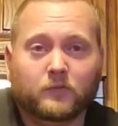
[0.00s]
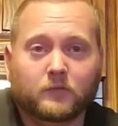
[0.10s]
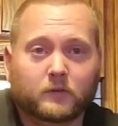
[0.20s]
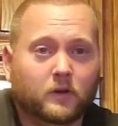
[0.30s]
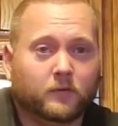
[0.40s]

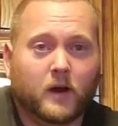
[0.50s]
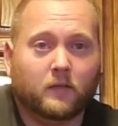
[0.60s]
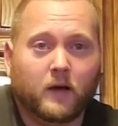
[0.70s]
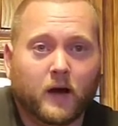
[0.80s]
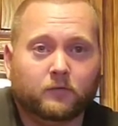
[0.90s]
and stuff and
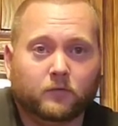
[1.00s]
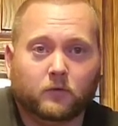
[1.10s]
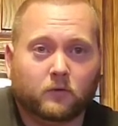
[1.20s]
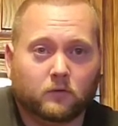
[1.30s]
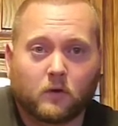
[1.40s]
online
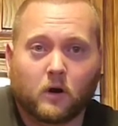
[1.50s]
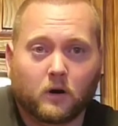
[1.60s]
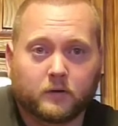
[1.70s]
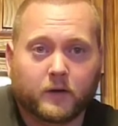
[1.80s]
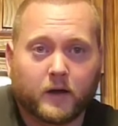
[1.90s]
for a
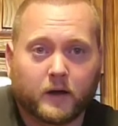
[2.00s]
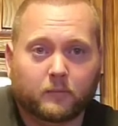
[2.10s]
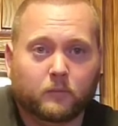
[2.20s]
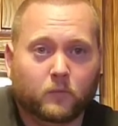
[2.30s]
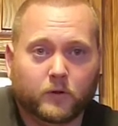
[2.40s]
long
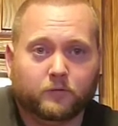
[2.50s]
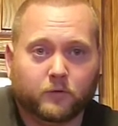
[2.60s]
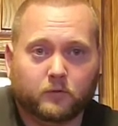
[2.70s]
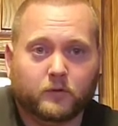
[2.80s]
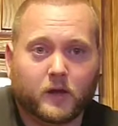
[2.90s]
time when it
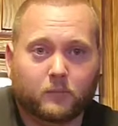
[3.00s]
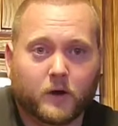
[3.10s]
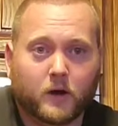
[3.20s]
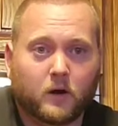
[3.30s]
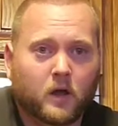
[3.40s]
first came
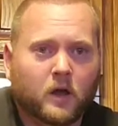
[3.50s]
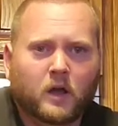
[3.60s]
out.